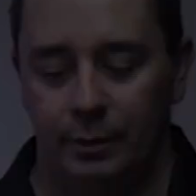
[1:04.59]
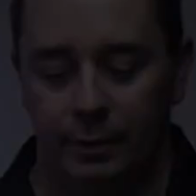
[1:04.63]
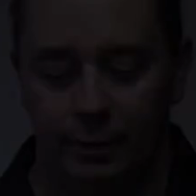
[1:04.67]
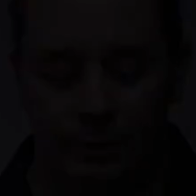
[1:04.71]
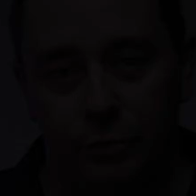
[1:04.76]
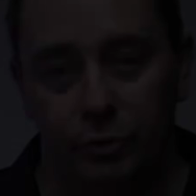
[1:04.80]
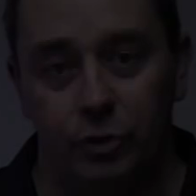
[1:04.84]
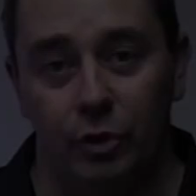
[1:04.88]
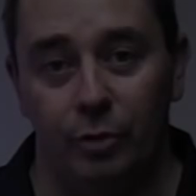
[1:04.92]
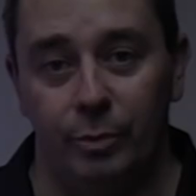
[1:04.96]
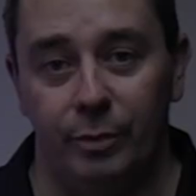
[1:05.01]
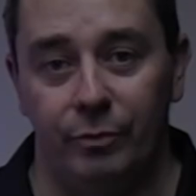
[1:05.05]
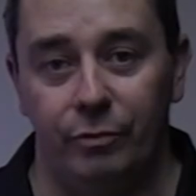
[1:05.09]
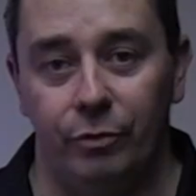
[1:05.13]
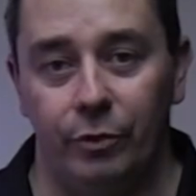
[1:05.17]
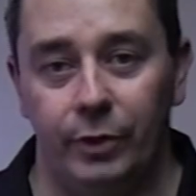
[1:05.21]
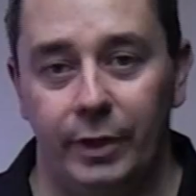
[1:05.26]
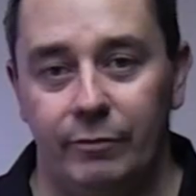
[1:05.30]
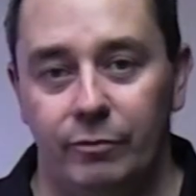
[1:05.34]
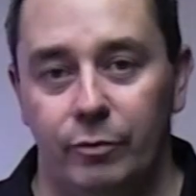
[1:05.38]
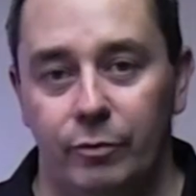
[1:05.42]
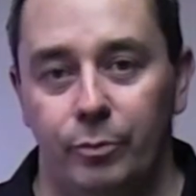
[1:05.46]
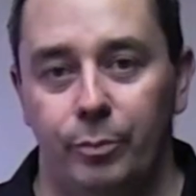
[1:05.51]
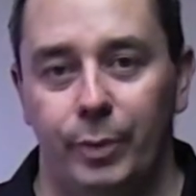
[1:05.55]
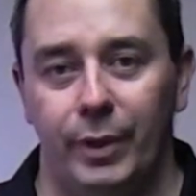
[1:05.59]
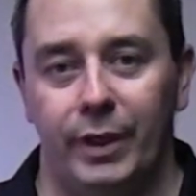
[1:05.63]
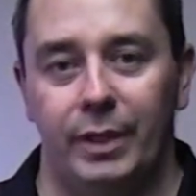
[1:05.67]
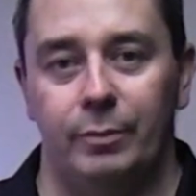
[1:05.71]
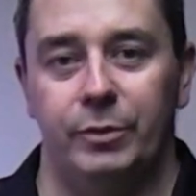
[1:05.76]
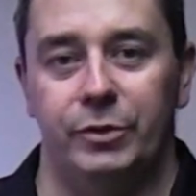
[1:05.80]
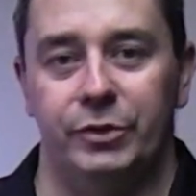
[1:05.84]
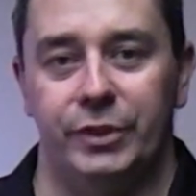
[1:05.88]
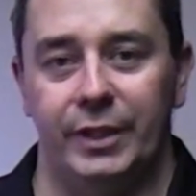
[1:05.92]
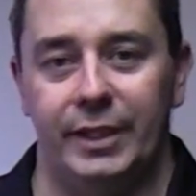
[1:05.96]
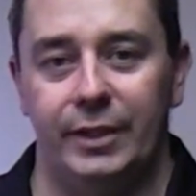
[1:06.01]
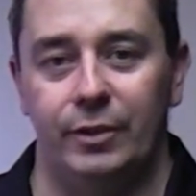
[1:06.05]
So before you even pick a
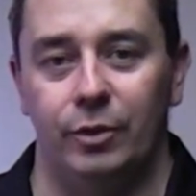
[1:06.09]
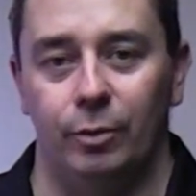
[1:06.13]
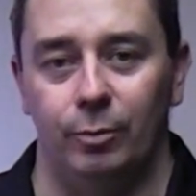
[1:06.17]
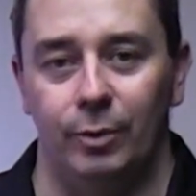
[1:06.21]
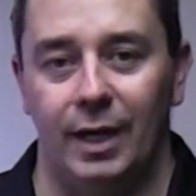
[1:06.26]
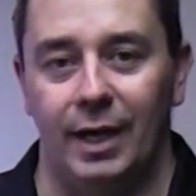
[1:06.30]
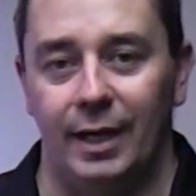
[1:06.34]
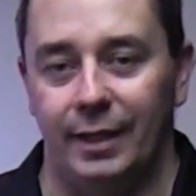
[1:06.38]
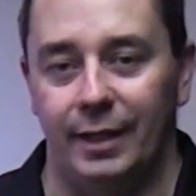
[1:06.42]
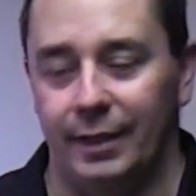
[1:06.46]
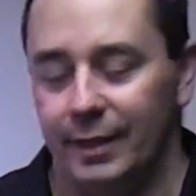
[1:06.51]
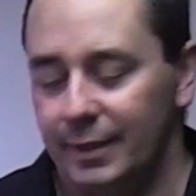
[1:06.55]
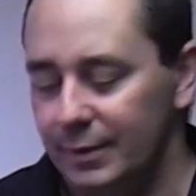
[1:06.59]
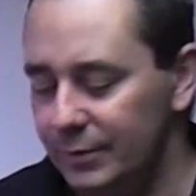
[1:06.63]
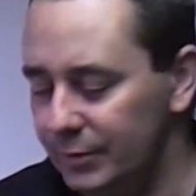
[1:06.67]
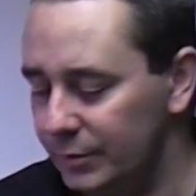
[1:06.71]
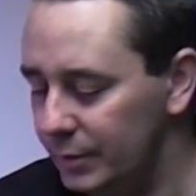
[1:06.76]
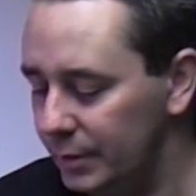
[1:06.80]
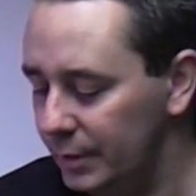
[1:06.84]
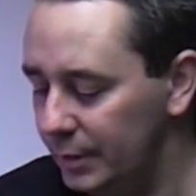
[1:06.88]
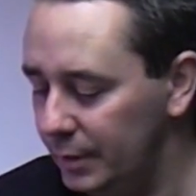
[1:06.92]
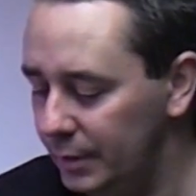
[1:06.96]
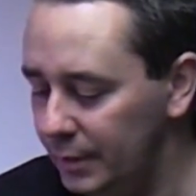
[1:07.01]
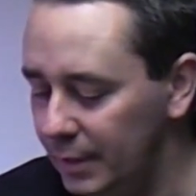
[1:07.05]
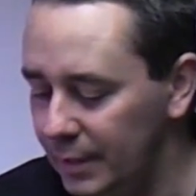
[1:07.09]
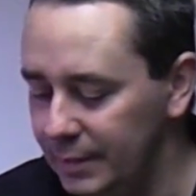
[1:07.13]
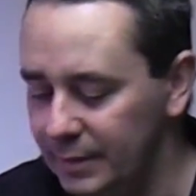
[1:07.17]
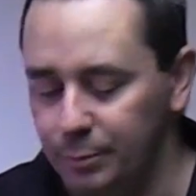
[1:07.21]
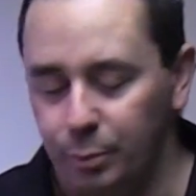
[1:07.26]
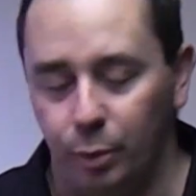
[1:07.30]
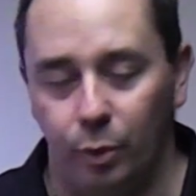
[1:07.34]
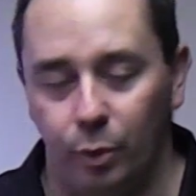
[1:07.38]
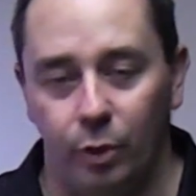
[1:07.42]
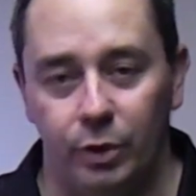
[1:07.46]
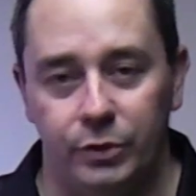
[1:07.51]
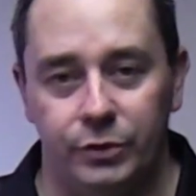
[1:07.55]
machine up like this, it's
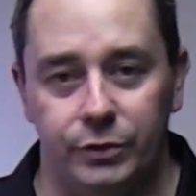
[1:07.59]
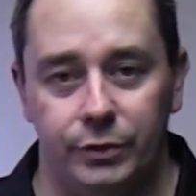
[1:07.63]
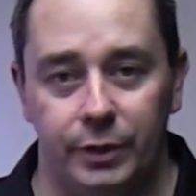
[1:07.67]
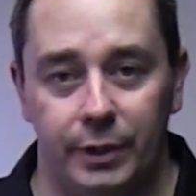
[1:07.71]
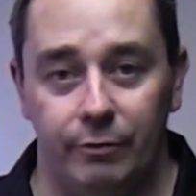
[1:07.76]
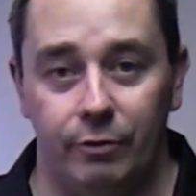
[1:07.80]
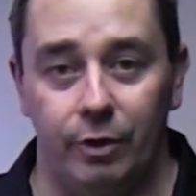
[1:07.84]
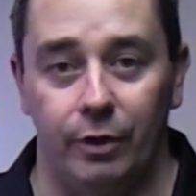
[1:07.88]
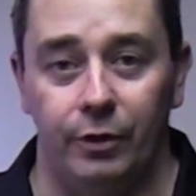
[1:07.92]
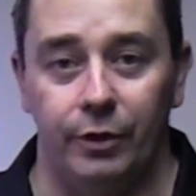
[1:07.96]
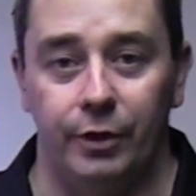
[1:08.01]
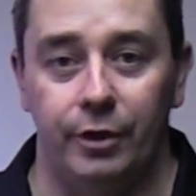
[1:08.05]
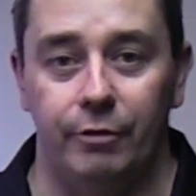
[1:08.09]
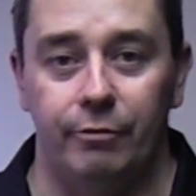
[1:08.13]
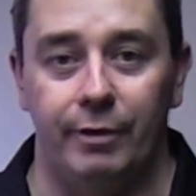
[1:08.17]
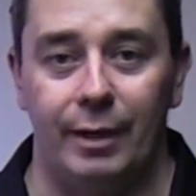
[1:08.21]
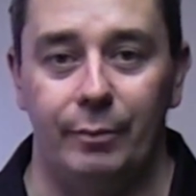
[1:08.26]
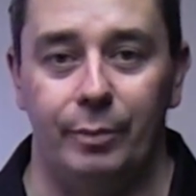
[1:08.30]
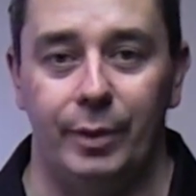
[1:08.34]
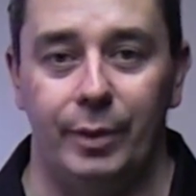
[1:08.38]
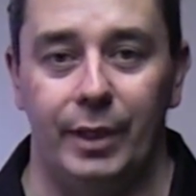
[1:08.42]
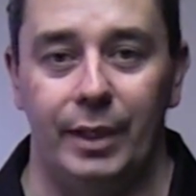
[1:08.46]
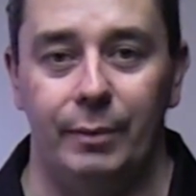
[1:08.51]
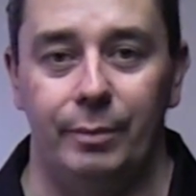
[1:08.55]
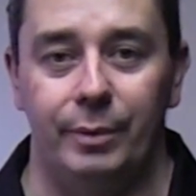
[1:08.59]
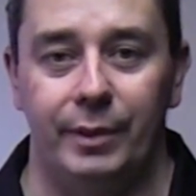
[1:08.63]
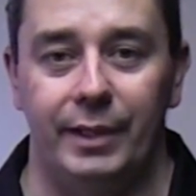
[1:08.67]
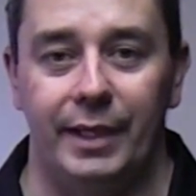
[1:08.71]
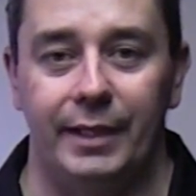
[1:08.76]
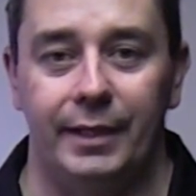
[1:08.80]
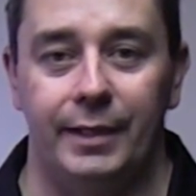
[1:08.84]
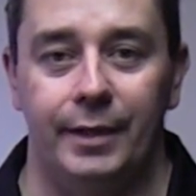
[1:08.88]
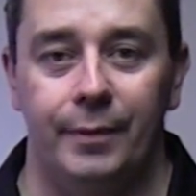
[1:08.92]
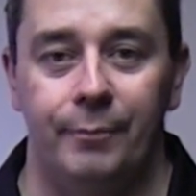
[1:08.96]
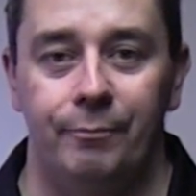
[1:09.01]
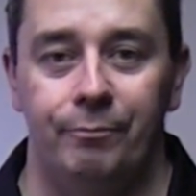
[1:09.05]
important that you've got the correct
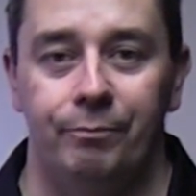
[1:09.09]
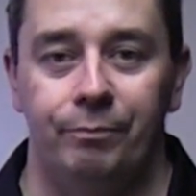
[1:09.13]
PPE.